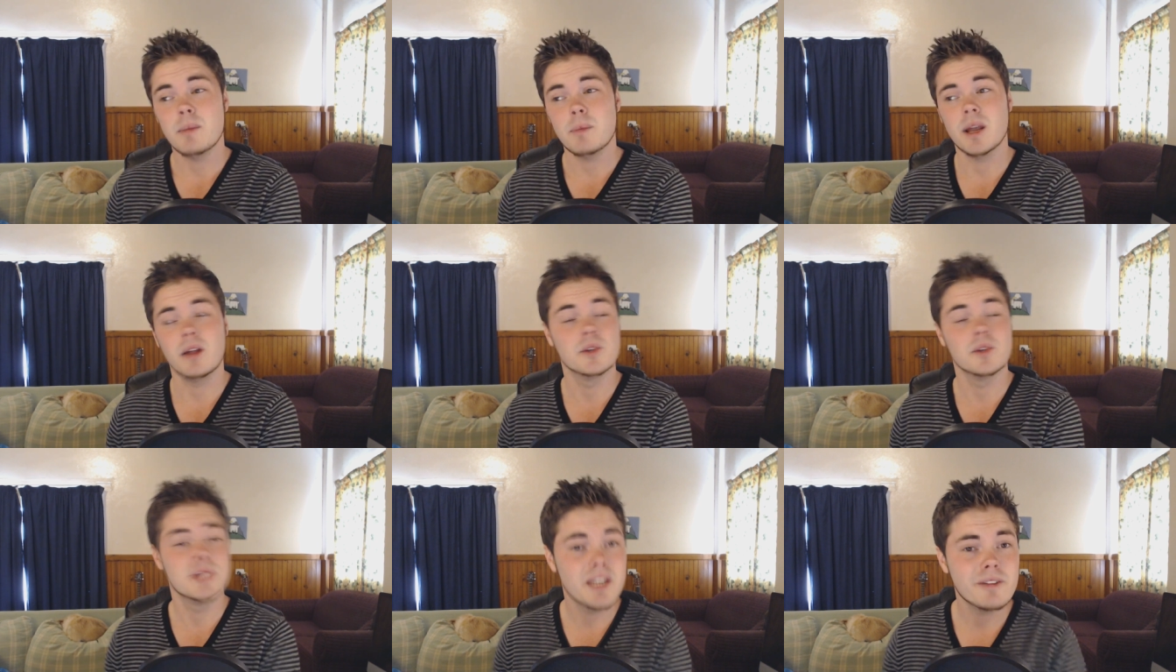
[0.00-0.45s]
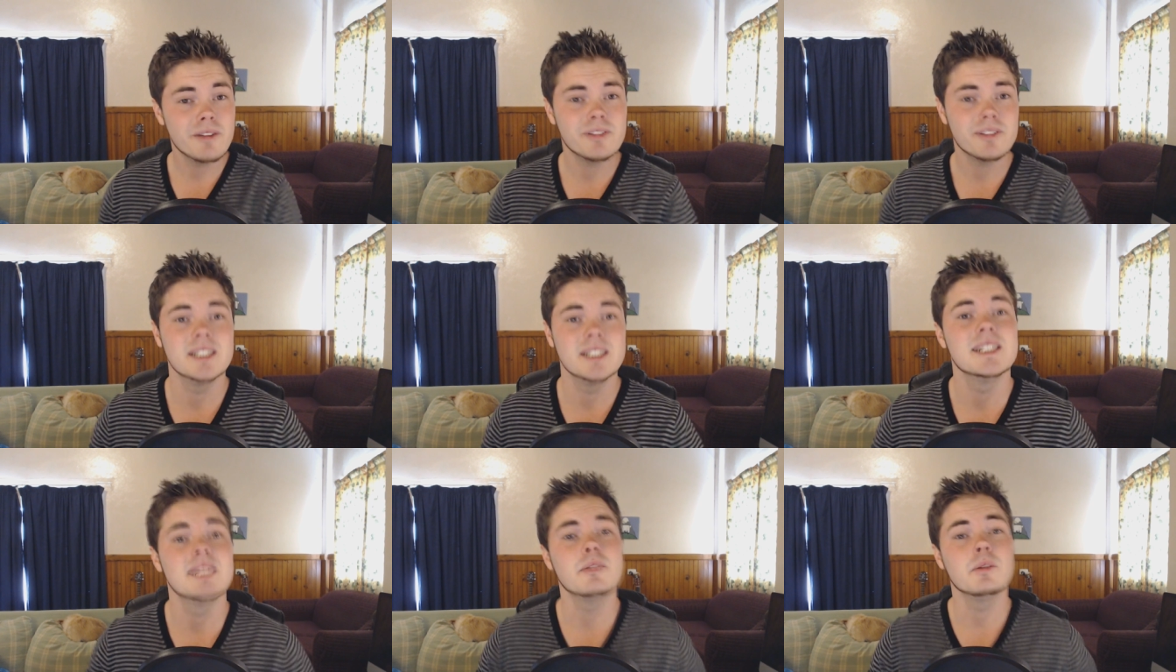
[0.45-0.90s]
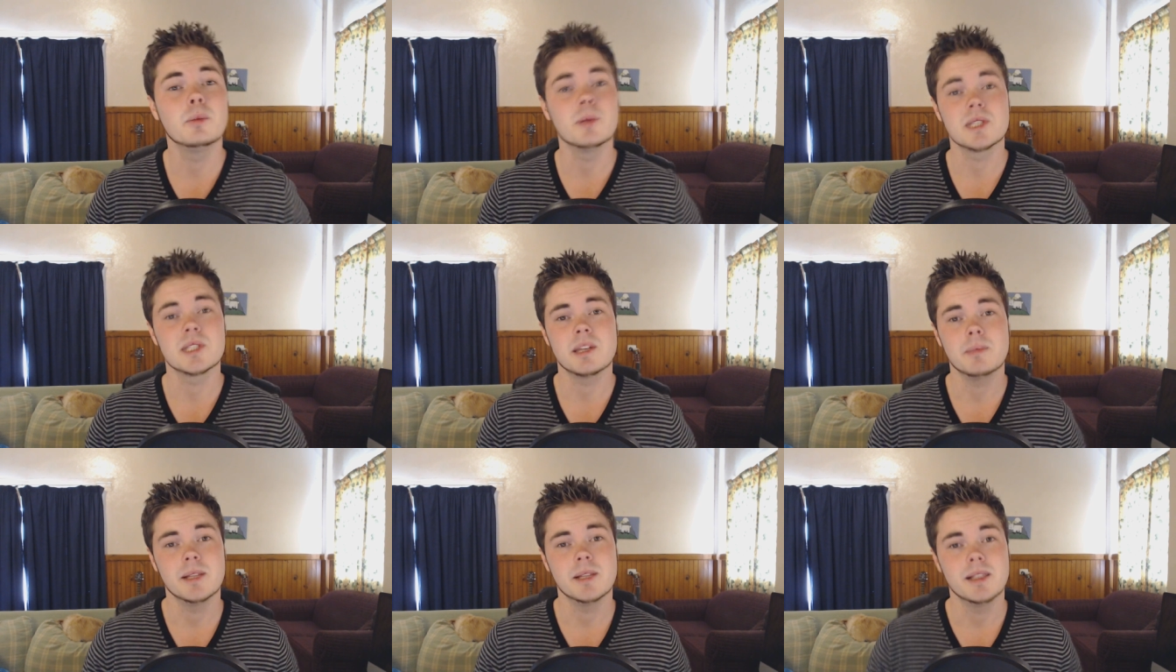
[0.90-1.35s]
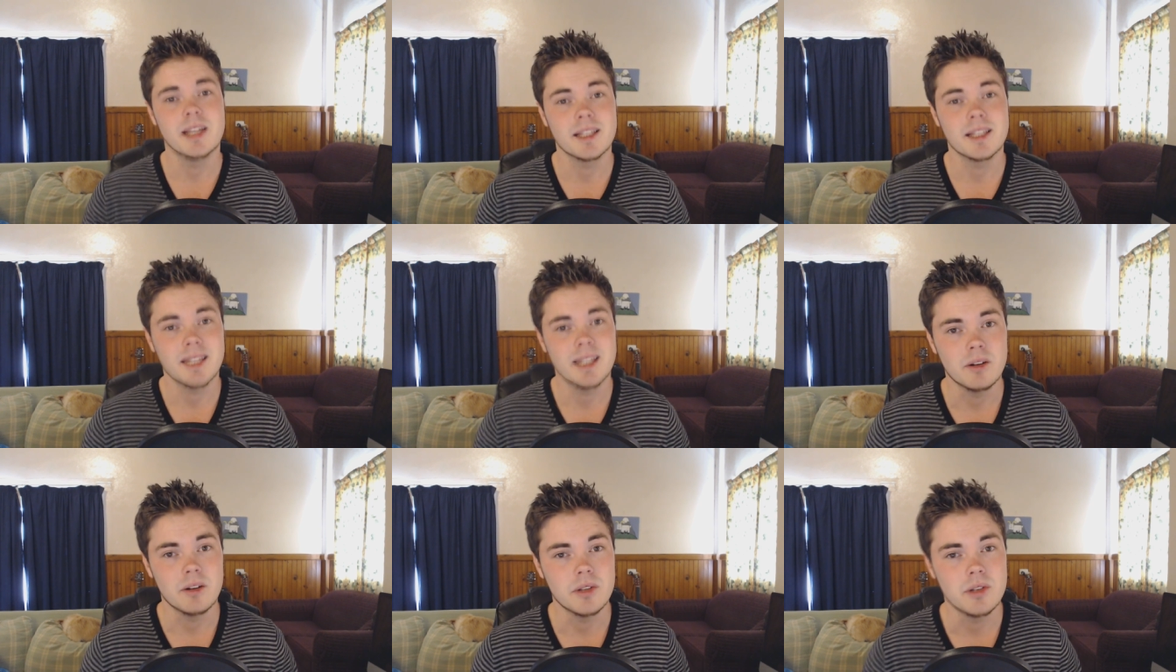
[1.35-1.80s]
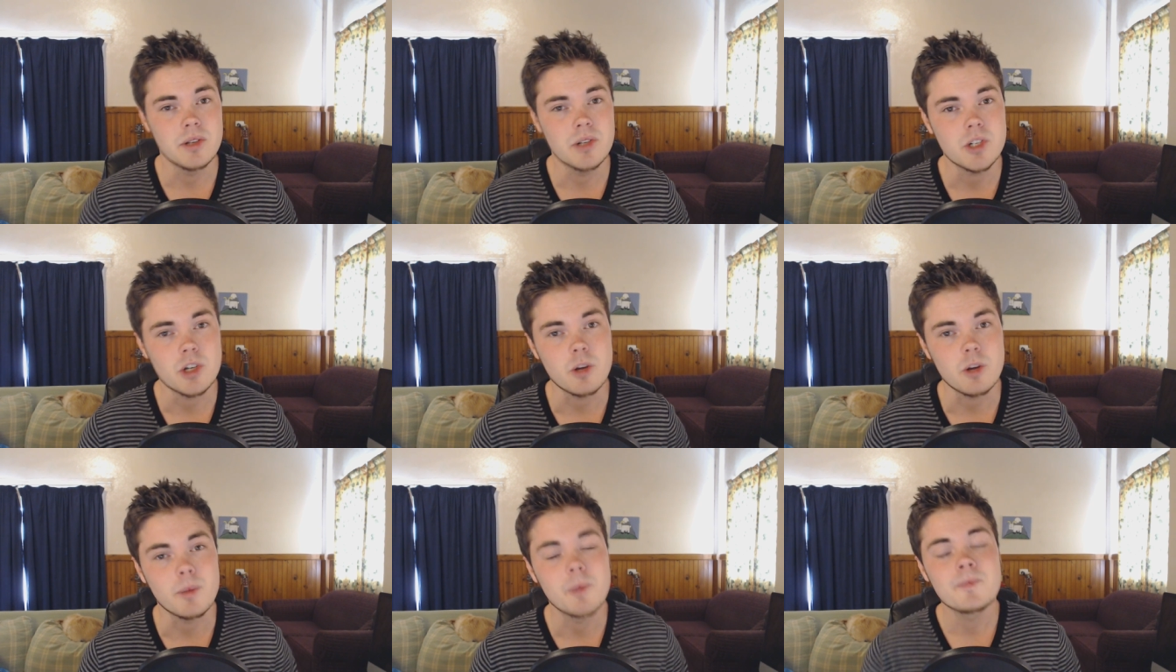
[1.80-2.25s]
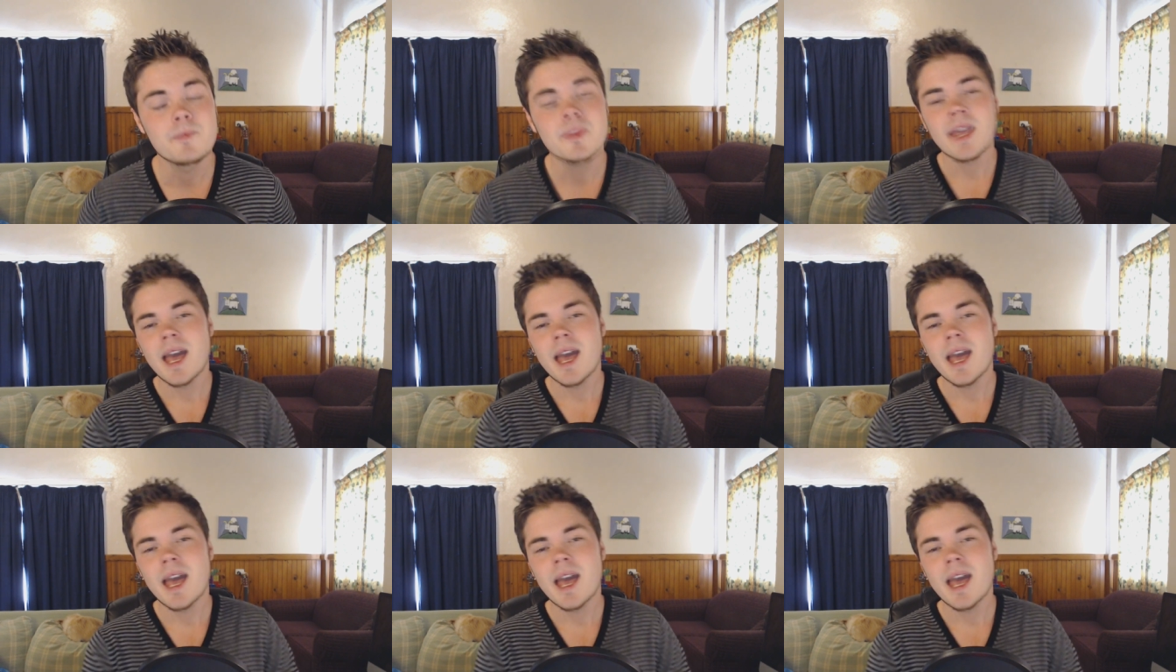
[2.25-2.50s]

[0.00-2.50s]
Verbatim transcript: But I'll definitely never put something like that on YouTube.